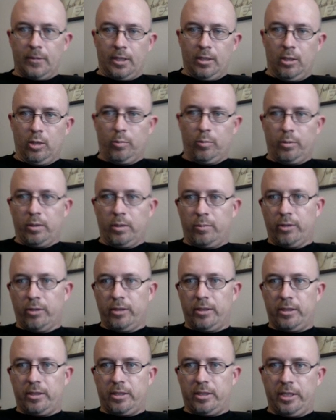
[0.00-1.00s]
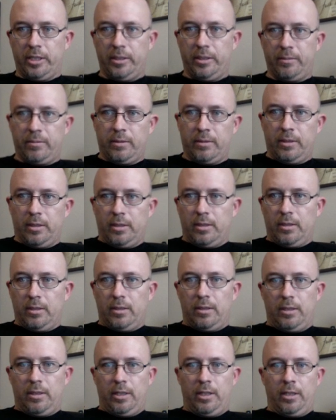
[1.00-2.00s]
open a parenthesis,
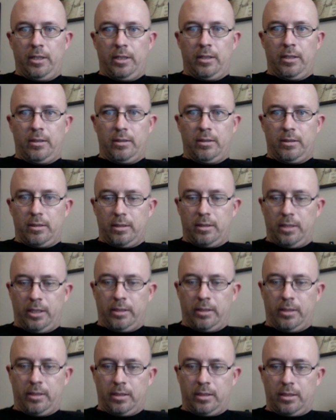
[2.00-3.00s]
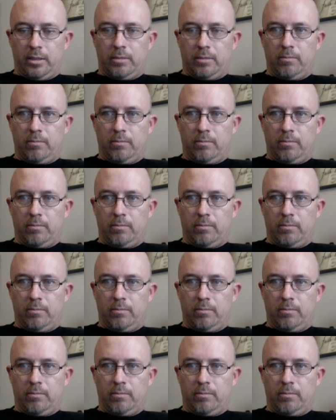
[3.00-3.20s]
and I'm going to